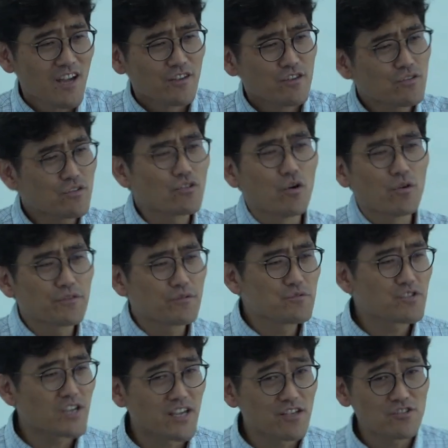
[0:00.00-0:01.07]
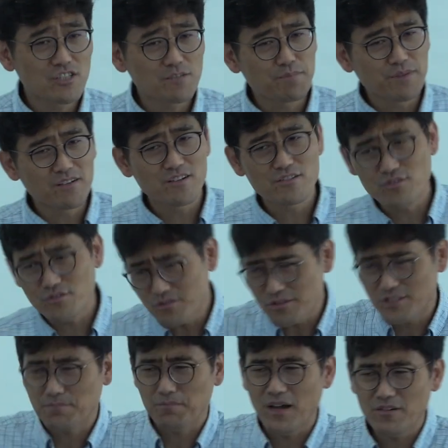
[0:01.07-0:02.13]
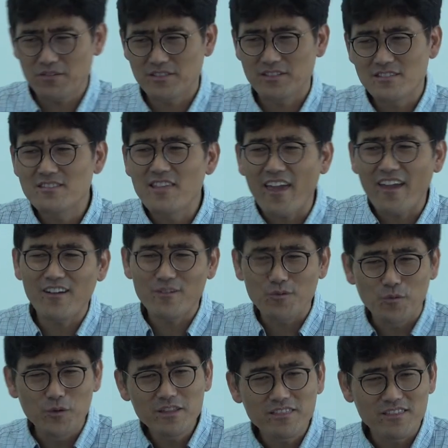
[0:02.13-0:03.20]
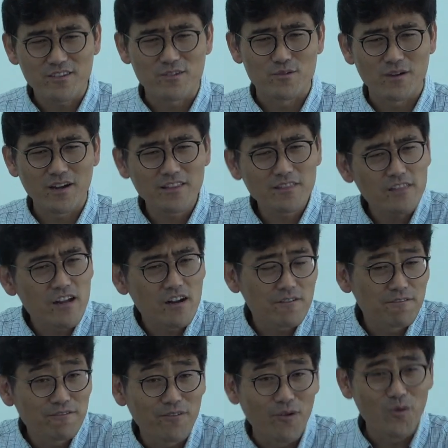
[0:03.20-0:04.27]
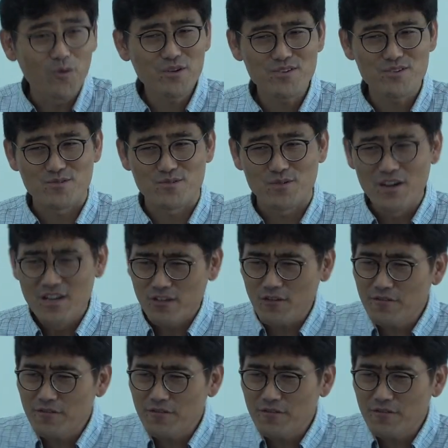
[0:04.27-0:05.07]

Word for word: You could go through changes because your spouse is there with you and there for you.